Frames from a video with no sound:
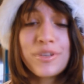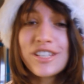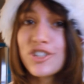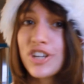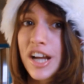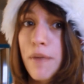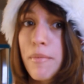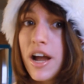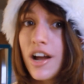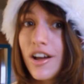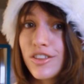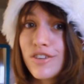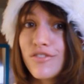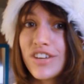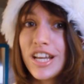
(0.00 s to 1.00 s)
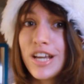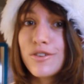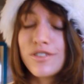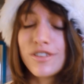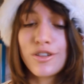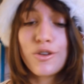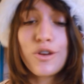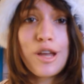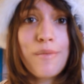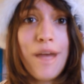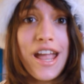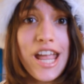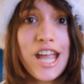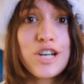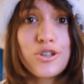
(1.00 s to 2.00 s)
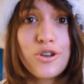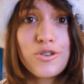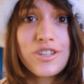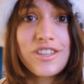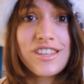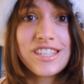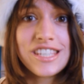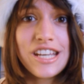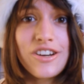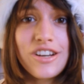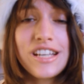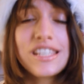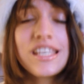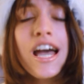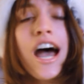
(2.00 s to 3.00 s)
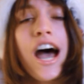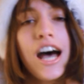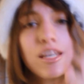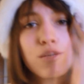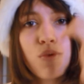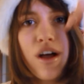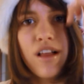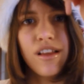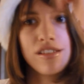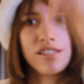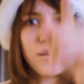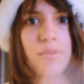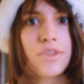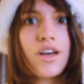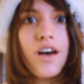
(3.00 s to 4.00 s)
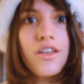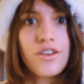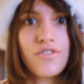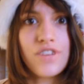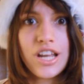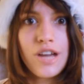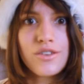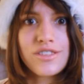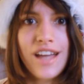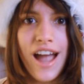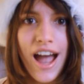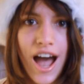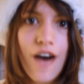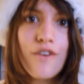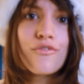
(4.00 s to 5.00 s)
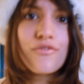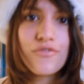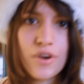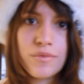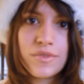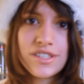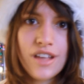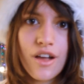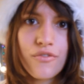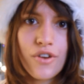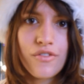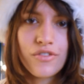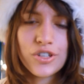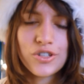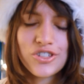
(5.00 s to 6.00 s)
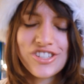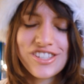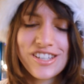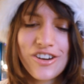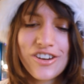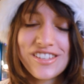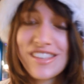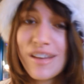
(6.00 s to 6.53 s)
Please check out my other videos, including my intro to the series, as well as some of the other videos I have from the Self-Revolution series.